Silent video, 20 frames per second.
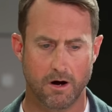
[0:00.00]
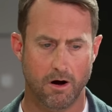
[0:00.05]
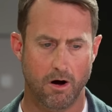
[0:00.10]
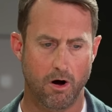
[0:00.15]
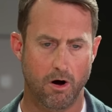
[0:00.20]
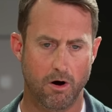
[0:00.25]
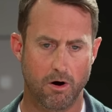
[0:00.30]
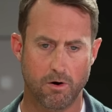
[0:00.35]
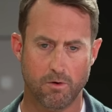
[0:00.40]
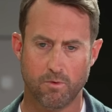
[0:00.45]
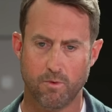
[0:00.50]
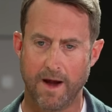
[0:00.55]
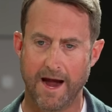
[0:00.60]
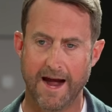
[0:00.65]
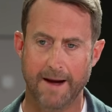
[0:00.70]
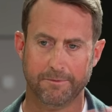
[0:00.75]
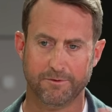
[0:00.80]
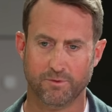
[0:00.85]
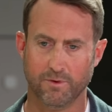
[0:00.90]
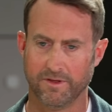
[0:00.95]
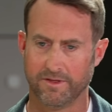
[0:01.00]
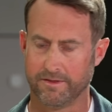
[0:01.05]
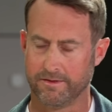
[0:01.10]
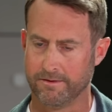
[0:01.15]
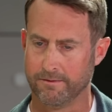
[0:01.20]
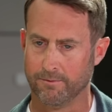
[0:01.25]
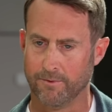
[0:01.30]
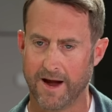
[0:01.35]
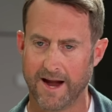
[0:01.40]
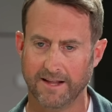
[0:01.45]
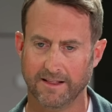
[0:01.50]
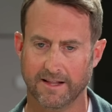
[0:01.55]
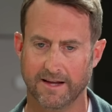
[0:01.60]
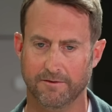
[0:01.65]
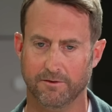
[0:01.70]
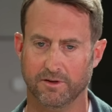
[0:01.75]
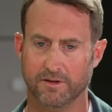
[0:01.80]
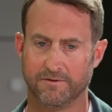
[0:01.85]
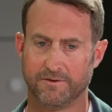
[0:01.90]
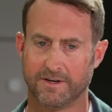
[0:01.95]
all wrapped with the right
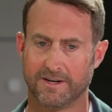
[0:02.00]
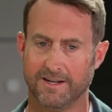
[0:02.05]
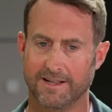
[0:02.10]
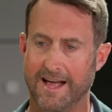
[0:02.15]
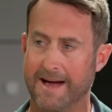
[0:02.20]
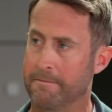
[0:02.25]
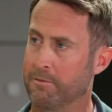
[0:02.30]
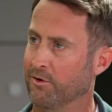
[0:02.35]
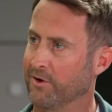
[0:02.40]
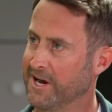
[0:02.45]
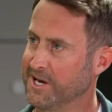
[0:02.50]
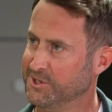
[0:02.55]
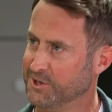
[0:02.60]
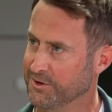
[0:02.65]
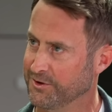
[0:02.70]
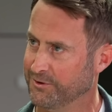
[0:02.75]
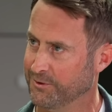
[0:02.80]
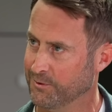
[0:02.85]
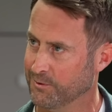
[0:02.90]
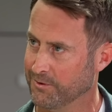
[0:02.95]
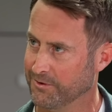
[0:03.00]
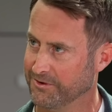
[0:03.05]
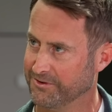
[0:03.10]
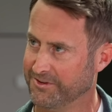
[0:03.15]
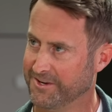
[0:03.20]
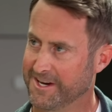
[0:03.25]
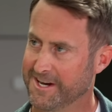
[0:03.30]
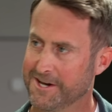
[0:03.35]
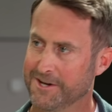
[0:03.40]
level of collaboration tools